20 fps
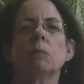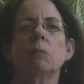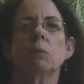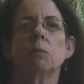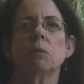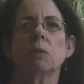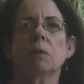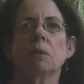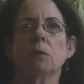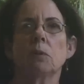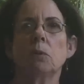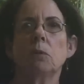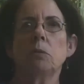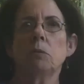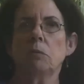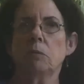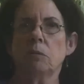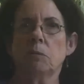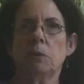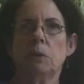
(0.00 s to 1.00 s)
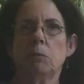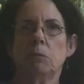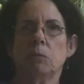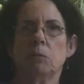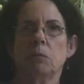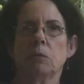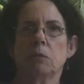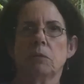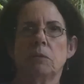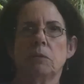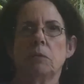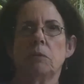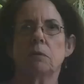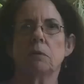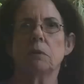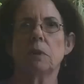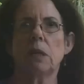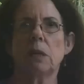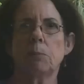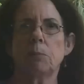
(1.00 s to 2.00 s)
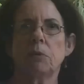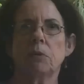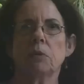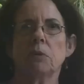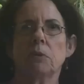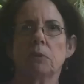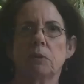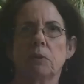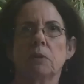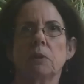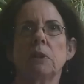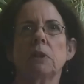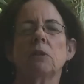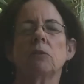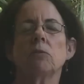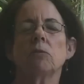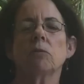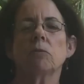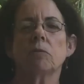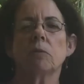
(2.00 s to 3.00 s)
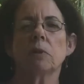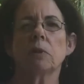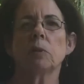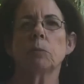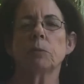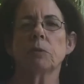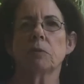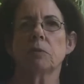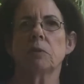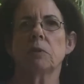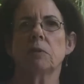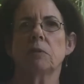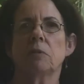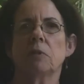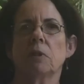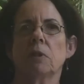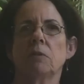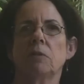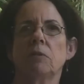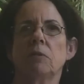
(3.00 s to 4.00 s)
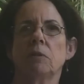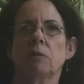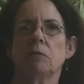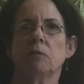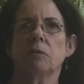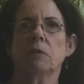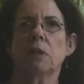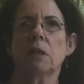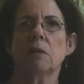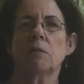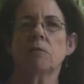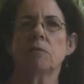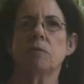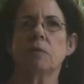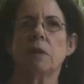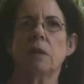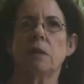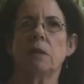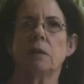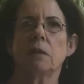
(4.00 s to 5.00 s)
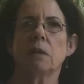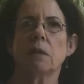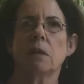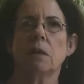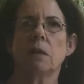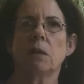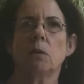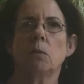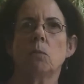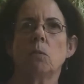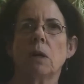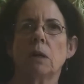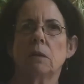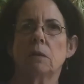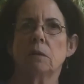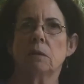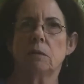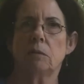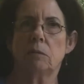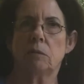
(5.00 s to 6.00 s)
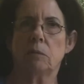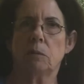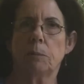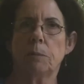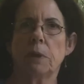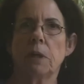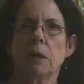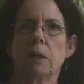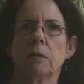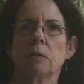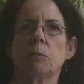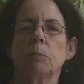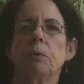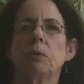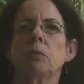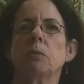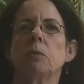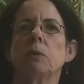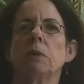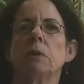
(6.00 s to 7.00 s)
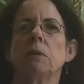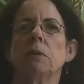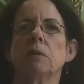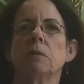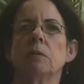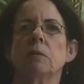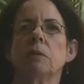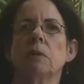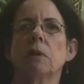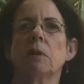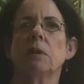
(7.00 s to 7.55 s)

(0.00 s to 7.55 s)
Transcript: but what I could remember was this absolutely incredible sensation of love and oneness that passed between us.